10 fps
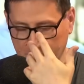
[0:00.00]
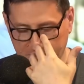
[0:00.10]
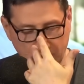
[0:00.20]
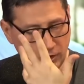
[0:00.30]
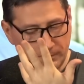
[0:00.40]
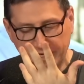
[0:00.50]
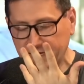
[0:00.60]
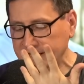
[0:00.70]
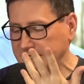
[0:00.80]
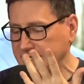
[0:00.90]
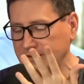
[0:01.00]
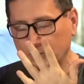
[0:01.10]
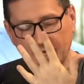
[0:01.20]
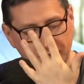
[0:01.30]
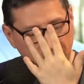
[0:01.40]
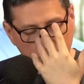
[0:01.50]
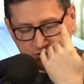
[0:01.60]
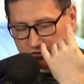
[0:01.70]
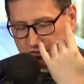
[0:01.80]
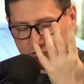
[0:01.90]
culminating in what I thought
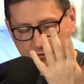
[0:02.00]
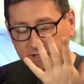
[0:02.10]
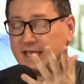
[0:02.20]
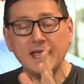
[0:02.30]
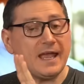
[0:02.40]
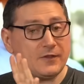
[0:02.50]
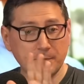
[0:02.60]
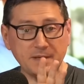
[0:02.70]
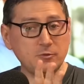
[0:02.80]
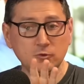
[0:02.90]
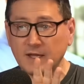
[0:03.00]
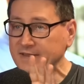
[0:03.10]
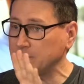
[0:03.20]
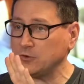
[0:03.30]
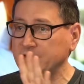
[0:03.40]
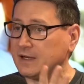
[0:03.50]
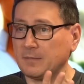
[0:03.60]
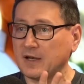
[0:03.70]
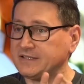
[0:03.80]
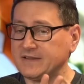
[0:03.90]
was a truly, and there are people who like the movie and I'm
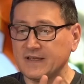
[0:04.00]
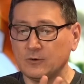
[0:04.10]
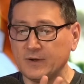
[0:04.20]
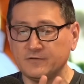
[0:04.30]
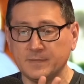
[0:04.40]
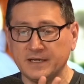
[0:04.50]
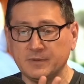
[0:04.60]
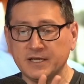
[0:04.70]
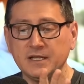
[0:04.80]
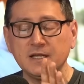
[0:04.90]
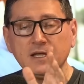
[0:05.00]
not taking that away from anybody,